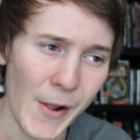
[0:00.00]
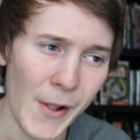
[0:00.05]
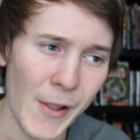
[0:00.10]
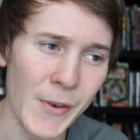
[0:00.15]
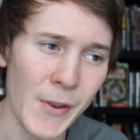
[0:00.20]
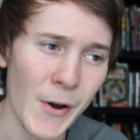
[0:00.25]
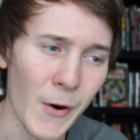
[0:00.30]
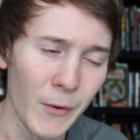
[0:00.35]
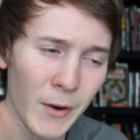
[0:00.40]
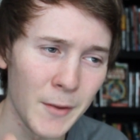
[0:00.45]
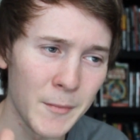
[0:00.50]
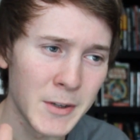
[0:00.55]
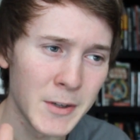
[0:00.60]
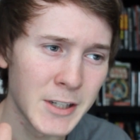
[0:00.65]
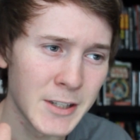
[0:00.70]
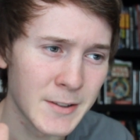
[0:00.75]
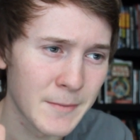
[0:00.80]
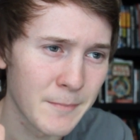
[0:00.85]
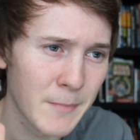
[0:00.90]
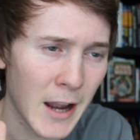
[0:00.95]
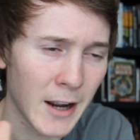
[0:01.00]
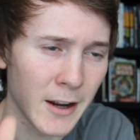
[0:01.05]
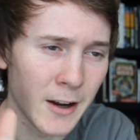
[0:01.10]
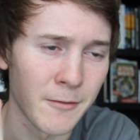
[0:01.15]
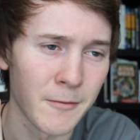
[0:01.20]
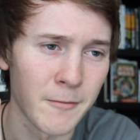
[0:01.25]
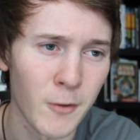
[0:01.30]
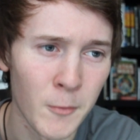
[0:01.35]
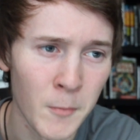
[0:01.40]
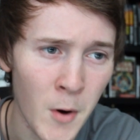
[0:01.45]
no, let me just back up
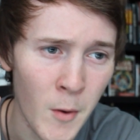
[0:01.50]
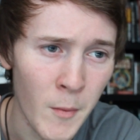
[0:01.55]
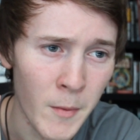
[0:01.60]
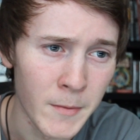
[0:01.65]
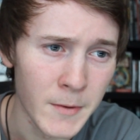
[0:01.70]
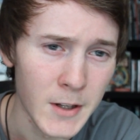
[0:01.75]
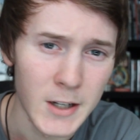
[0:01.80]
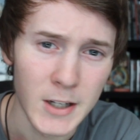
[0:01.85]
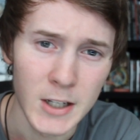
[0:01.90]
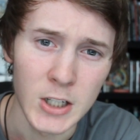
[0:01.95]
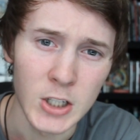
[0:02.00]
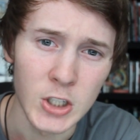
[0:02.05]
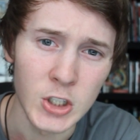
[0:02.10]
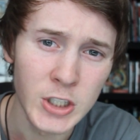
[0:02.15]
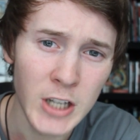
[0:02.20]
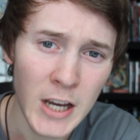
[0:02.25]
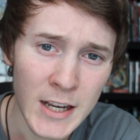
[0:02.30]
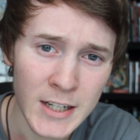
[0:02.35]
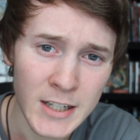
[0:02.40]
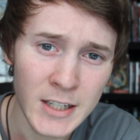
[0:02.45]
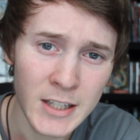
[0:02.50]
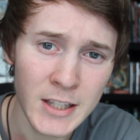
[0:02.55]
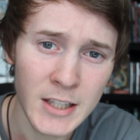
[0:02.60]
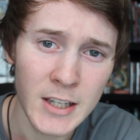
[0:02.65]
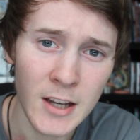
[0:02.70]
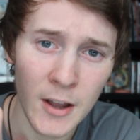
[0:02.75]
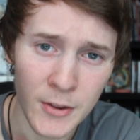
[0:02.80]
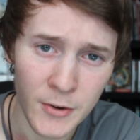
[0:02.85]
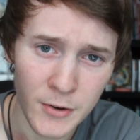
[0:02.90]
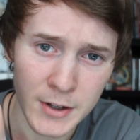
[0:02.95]
for a moment. Just
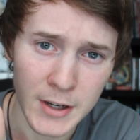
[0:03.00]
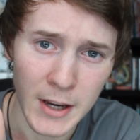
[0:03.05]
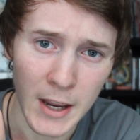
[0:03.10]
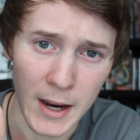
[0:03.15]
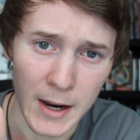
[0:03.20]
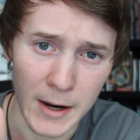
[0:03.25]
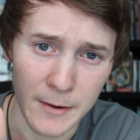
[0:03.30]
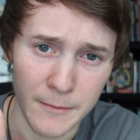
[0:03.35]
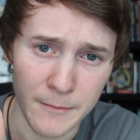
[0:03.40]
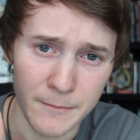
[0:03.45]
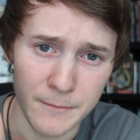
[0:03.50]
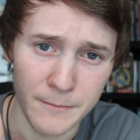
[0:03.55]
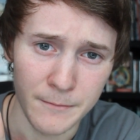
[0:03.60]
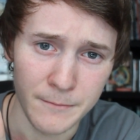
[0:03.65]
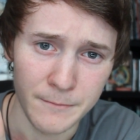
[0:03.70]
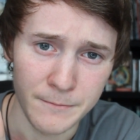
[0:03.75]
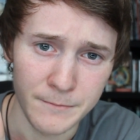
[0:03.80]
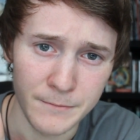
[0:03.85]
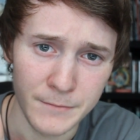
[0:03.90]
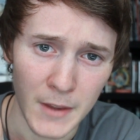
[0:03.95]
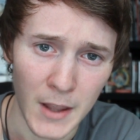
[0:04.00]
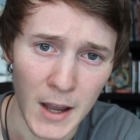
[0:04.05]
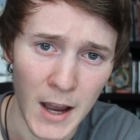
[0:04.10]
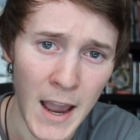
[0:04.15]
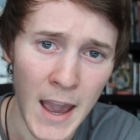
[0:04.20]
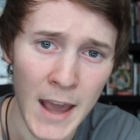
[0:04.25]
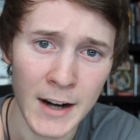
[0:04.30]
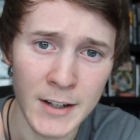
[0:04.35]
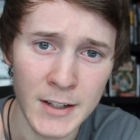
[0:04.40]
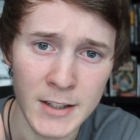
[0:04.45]
the other day,
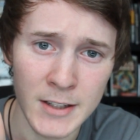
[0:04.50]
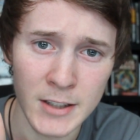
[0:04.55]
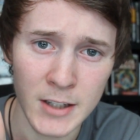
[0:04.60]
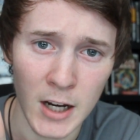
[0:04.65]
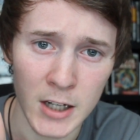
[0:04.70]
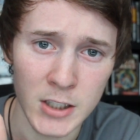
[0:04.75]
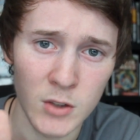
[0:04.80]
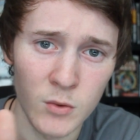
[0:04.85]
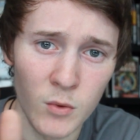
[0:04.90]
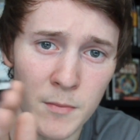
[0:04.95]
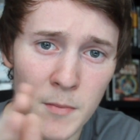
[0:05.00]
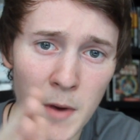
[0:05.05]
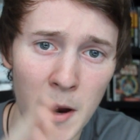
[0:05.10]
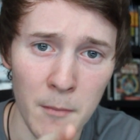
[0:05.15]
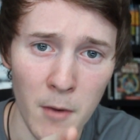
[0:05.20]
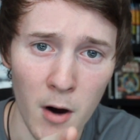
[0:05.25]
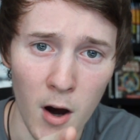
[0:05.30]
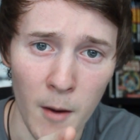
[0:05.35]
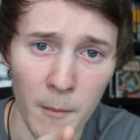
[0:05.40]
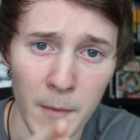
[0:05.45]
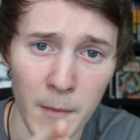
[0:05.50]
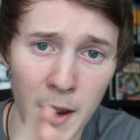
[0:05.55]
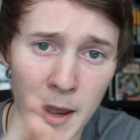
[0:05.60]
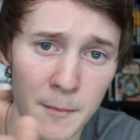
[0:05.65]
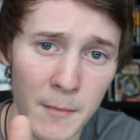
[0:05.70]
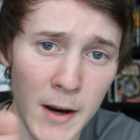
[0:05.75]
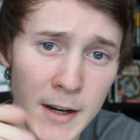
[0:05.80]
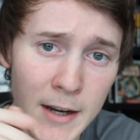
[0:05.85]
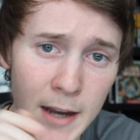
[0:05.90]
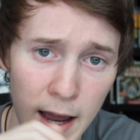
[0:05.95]
I had a discussion with my mom
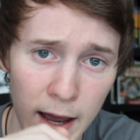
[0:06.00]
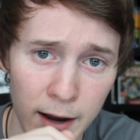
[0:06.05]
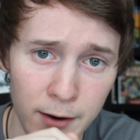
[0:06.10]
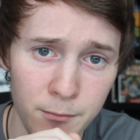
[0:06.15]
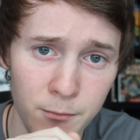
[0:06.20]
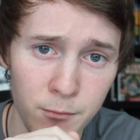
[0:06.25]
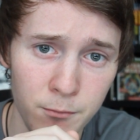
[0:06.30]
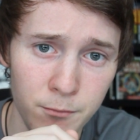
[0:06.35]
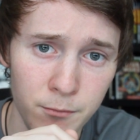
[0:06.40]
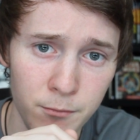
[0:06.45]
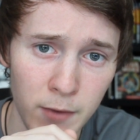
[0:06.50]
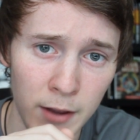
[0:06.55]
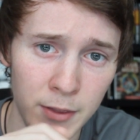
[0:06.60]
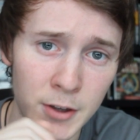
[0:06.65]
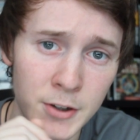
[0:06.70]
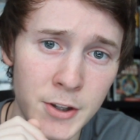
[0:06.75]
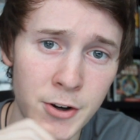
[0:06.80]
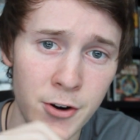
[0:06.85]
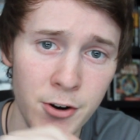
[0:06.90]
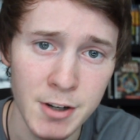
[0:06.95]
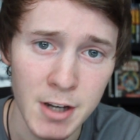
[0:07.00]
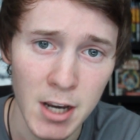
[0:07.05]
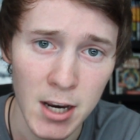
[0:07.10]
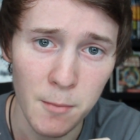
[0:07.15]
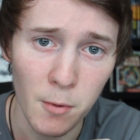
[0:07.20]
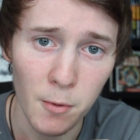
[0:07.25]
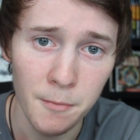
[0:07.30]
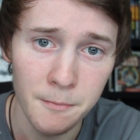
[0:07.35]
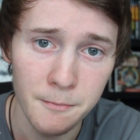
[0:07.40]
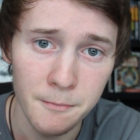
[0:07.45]
and my dad at the dinner
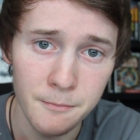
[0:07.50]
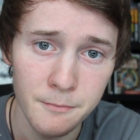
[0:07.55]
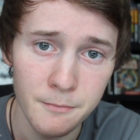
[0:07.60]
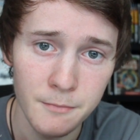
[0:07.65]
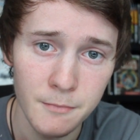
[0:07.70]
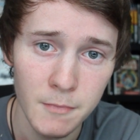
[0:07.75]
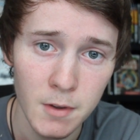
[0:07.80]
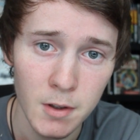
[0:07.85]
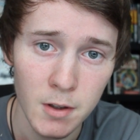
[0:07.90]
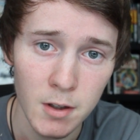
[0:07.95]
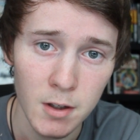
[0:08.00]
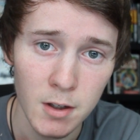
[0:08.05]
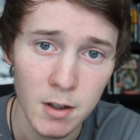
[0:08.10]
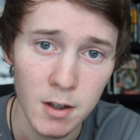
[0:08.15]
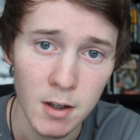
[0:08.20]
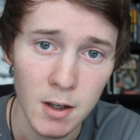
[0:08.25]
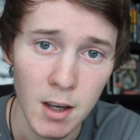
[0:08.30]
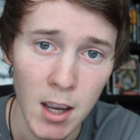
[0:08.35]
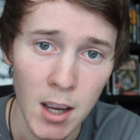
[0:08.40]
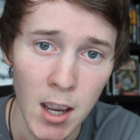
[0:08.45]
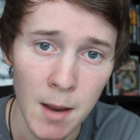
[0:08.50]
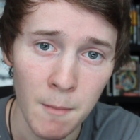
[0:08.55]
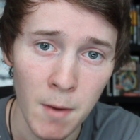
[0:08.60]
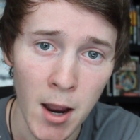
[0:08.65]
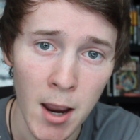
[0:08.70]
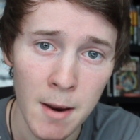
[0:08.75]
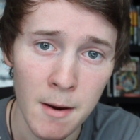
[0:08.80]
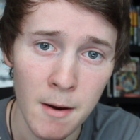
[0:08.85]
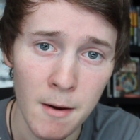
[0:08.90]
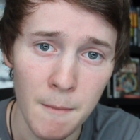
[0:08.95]
table. And
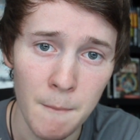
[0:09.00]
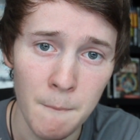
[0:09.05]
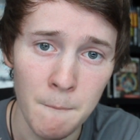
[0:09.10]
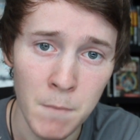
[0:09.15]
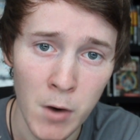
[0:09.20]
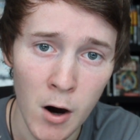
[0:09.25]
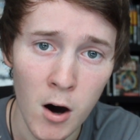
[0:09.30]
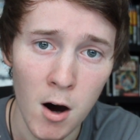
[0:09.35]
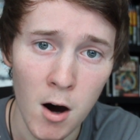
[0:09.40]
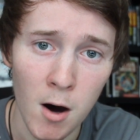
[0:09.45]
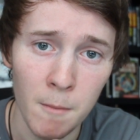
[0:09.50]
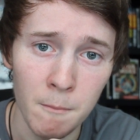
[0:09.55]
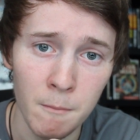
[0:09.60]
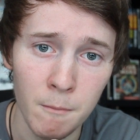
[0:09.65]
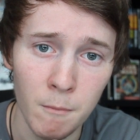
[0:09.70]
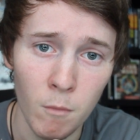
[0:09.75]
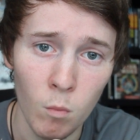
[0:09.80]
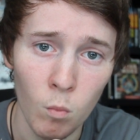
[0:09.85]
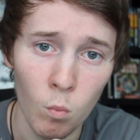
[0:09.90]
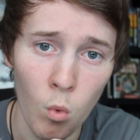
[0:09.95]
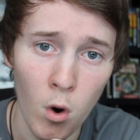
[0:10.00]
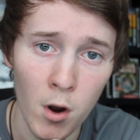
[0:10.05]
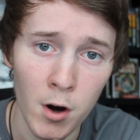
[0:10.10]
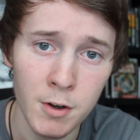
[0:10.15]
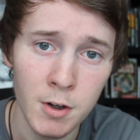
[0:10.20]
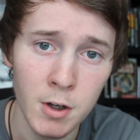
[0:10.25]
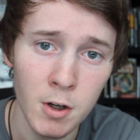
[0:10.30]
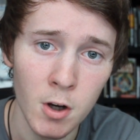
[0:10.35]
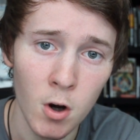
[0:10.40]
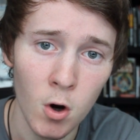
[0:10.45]
my mom
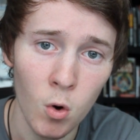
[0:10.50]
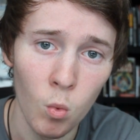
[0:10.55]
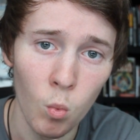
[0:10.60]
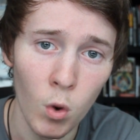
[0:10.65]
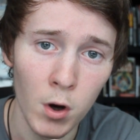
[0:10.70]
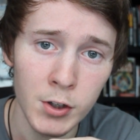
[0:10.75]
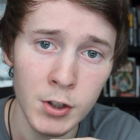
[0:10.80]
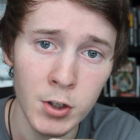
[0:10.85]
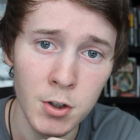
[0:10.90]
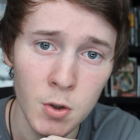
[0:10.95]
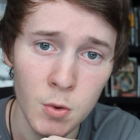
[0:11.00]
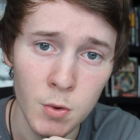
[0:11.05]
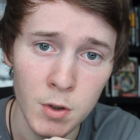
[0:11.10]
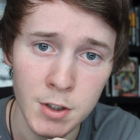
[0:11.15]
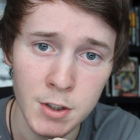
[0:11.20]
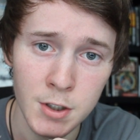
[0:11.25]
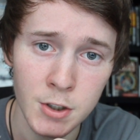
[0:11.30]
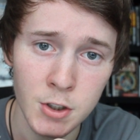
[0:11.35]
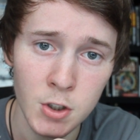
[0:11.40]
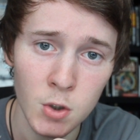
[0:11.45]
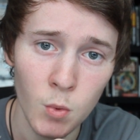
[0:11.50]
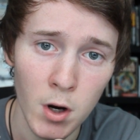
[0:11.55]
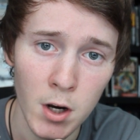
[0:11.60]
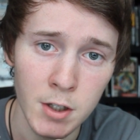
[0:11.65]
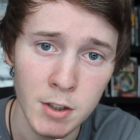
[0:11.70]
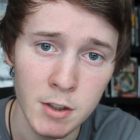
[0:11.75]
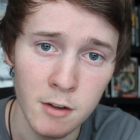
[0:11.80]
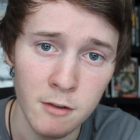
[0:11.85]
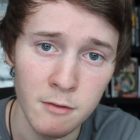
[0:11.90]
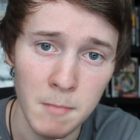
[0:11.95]
wanted to know what to do in a
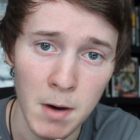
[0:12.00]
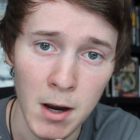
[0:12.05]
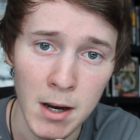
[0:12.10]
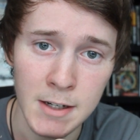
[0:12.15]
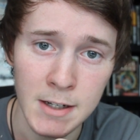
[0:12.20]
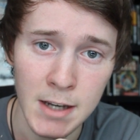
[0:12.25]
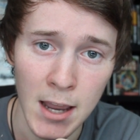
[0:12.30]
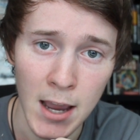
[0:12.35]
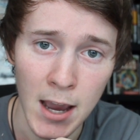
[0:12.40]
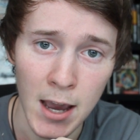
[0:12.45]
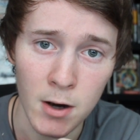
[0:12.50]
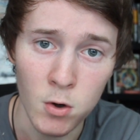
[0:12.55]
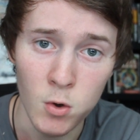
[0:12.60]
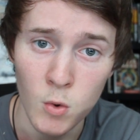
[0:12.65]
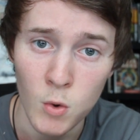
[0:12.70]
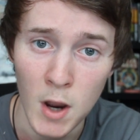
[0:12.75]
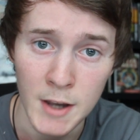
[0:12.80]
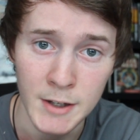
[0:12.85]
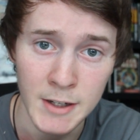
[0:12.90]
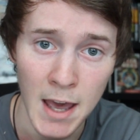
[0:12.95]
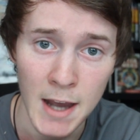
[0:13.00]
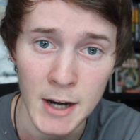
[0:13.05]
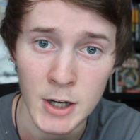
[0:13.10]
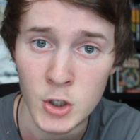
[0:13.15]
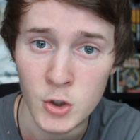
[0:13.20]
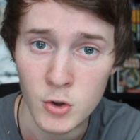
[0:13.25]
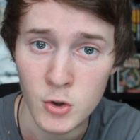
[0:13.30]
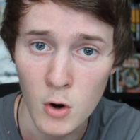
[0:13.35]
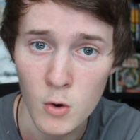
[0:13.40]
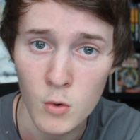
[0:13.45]
situation if my dad, who has had a
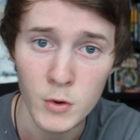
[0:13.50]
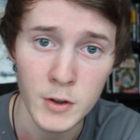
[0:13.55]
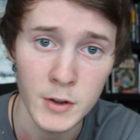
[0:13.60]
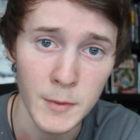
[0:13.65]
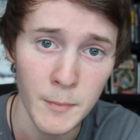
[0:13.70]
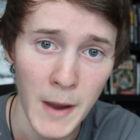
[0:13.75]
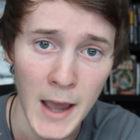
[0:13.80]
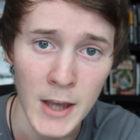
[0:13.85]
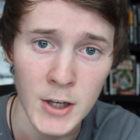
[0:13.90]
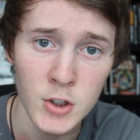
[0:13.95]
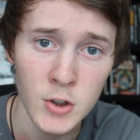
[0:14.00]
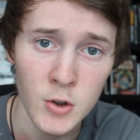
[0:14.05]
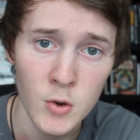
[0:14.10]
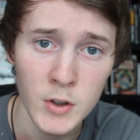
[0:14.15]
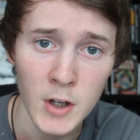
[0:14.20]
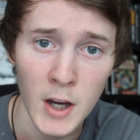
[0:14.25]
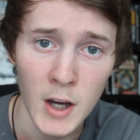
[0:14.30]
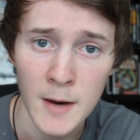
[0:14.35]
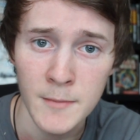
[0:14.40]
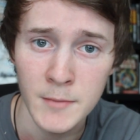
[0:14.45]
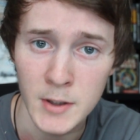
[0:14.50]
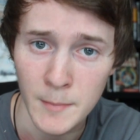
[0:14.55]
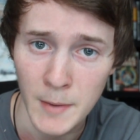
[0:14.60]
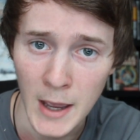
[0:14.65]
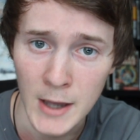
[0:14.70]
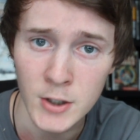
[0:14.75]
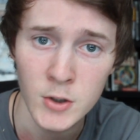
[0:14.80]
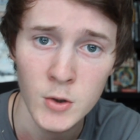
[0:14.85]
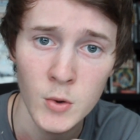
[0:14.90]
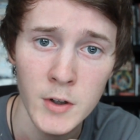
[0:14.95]
stroke the past two times in the
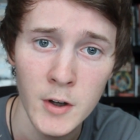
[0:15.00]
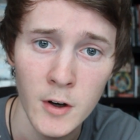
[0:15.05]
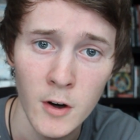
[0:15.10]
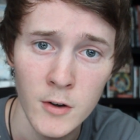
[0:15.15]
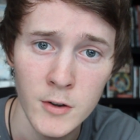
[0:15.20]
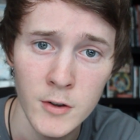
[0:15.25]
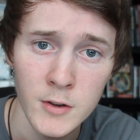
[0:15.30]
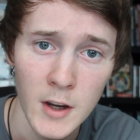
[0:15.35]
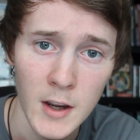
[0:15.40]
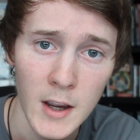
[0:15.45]
past two years